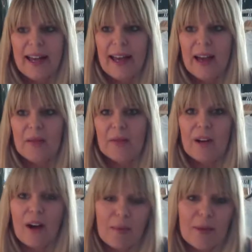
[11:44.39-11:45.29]
And
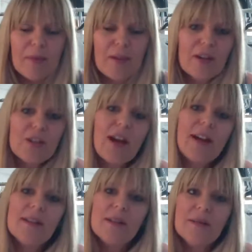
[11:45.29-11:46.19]
there are people that are trying
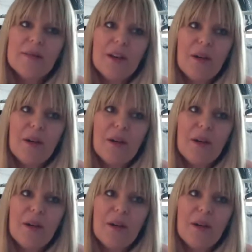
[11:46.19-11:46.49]
to,